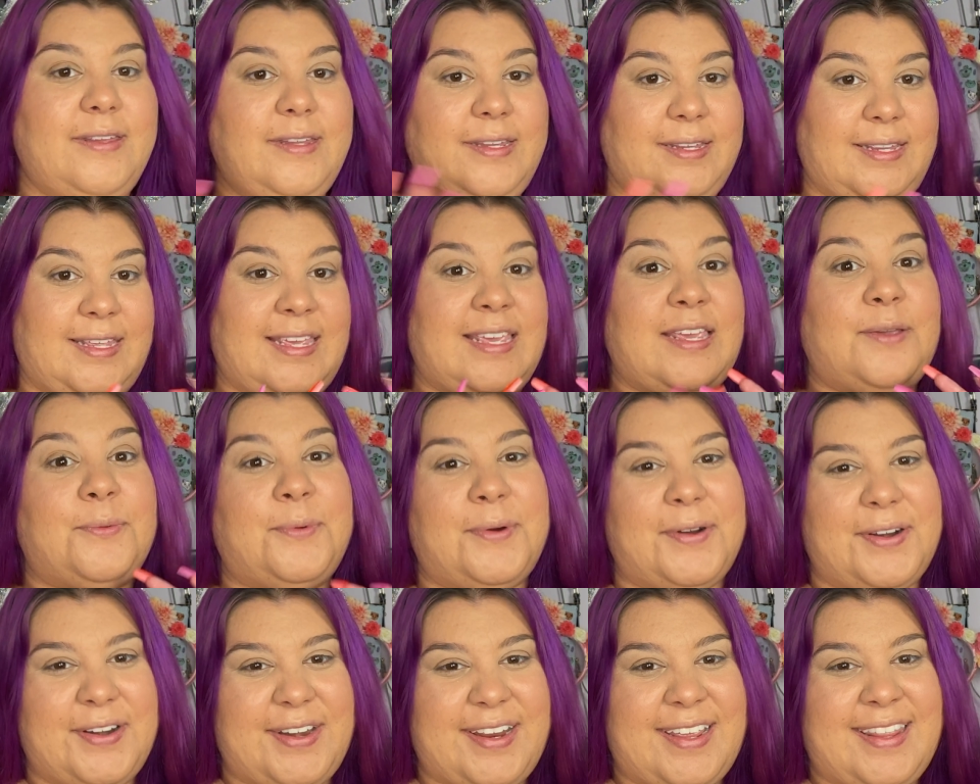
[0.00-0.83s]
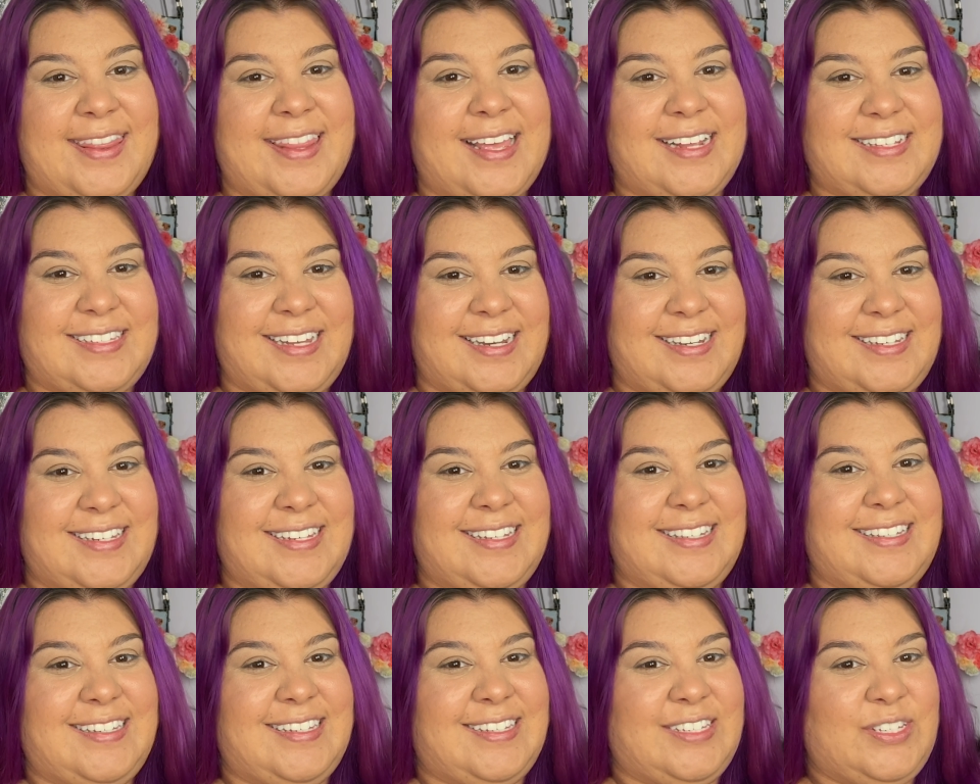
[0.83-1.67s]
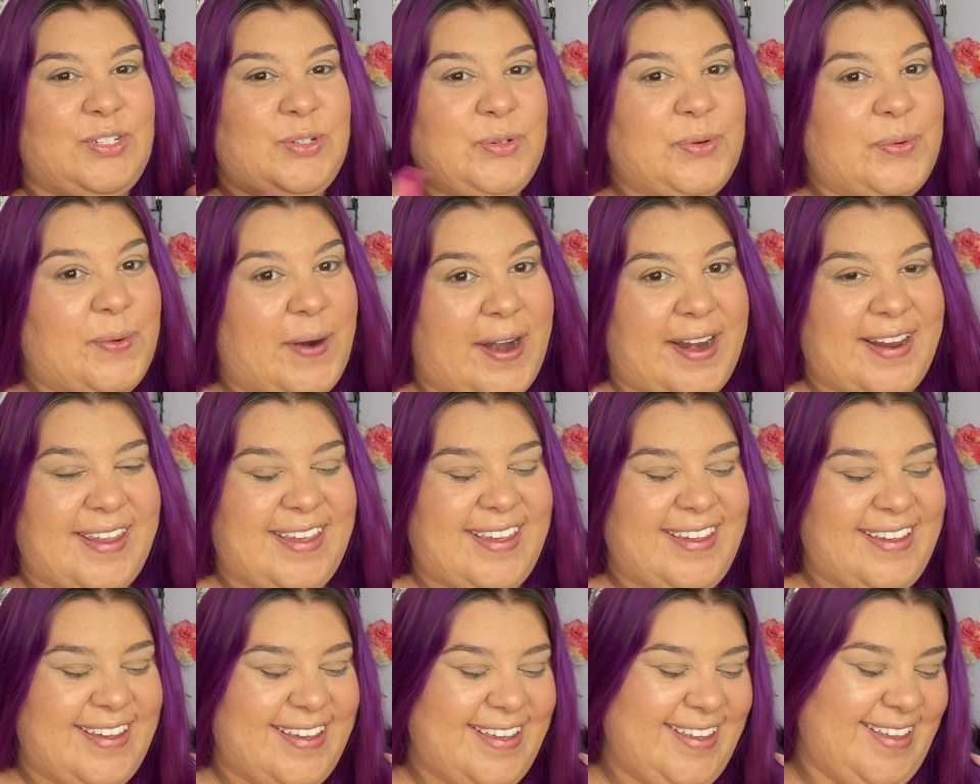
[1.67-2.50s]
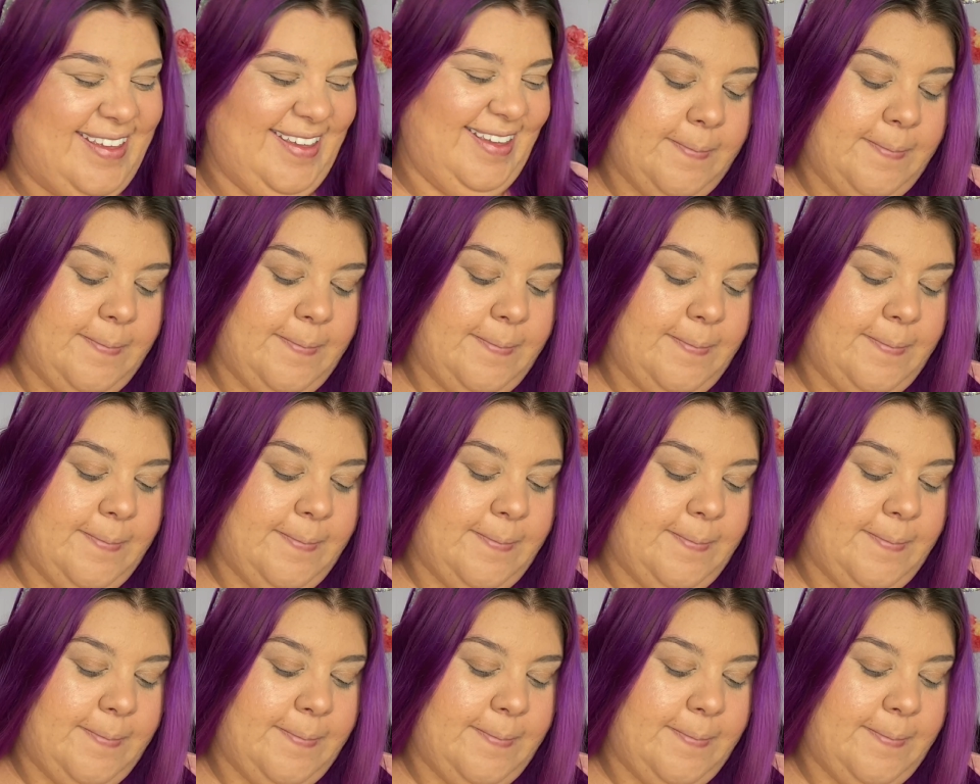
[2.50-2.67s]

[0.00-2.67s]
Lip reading: Keyword in that sentence is trying.